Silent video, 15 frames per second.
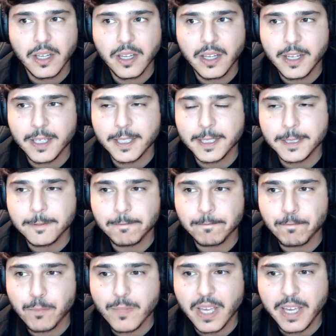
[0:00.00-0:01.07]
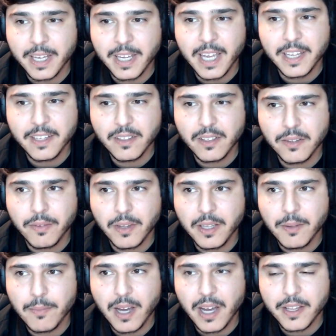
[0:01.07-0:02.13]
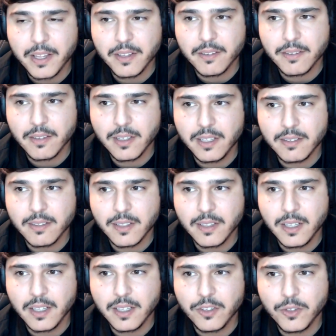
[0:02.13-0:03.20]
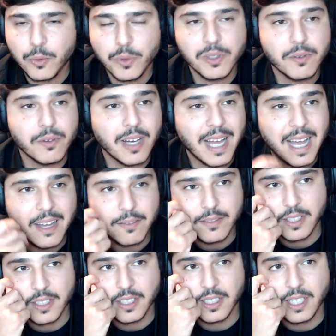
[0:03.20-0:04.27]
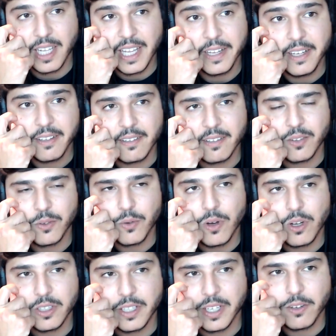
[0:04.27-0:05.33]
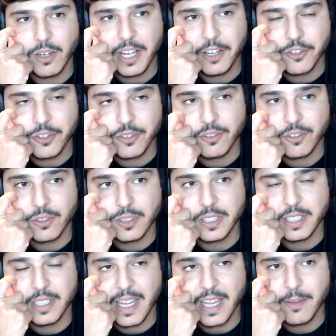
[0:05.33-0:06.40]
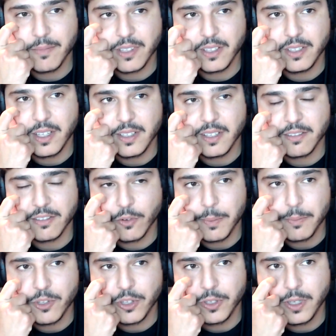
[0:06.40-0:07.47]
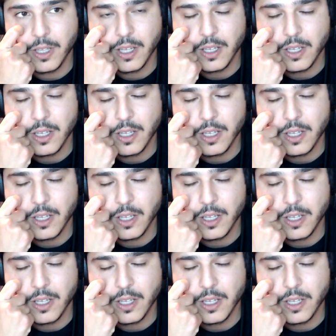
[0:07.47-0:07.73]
And again, if anybody is listening, you will have the links to all the collections, all the names in the description.